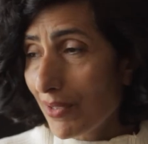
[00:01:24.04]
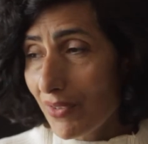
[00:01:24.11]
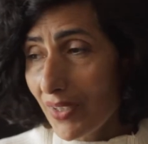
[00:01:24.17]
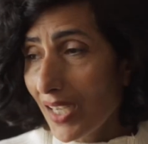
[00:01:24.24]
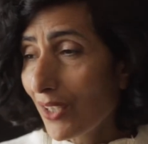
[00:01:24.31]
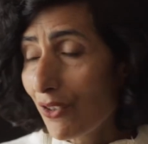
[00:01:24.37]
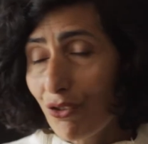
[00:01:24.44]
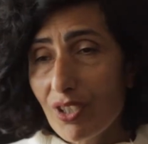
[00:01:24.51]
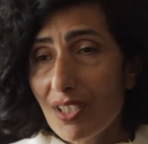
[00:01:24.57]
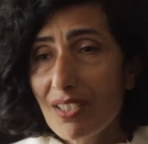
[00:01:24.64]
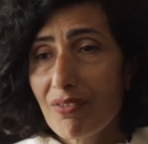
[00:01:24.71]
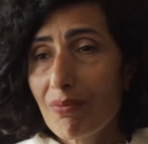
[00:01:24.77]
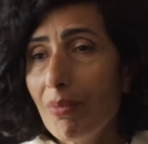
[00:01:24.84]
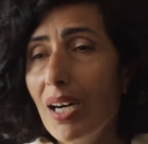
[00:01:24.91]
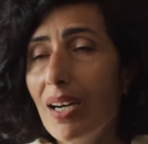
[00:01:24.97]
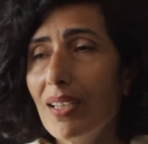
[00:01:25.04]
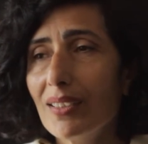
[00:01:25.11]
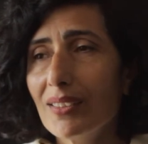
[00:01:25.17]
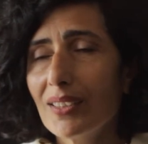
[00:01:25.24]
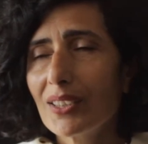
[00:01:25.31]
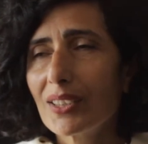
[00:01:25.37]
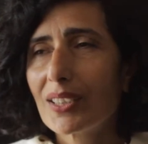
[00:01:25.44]
for hundreds of
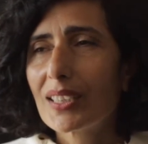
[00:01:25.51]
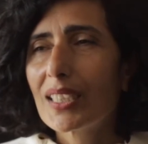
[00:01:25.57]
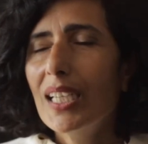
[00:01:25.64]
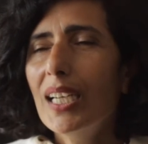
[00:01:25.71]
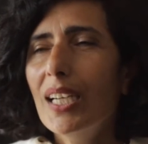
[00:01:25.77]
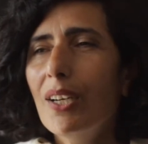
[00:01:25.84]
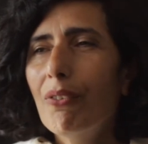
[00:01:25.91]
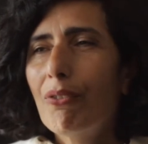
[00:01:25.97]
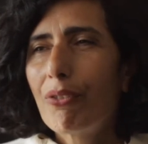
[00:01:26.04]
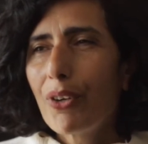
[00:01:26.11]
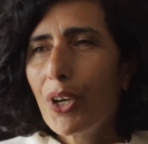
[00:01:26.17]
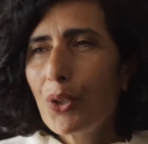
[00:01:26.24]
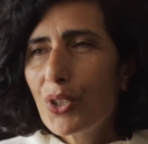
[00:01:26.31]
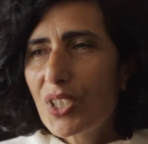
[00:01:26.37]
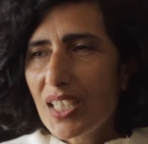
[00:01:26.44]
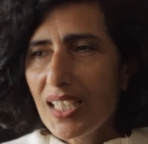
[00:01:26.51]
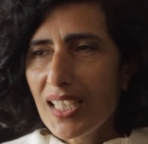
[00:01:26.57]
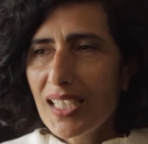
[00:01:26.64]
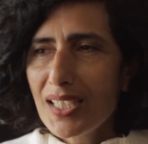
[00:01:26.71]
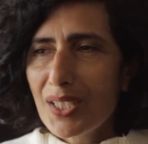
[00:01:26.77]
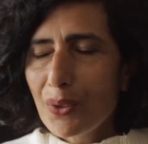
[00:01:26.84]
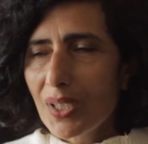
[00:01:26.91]
miles, frozen
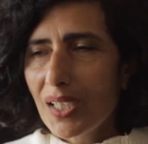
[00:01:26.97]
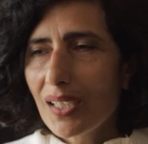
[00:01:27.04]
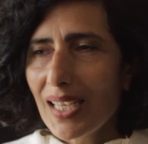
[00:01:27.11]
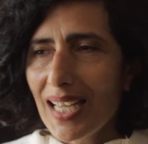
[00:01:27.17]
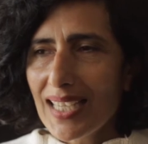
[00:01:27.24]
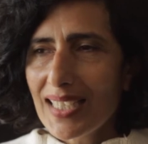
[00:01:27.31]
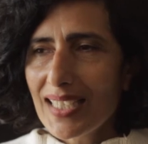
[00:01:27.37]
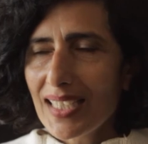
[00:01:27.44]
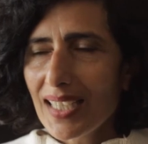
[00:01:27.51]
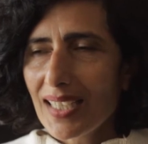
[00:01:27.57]
into a glacier,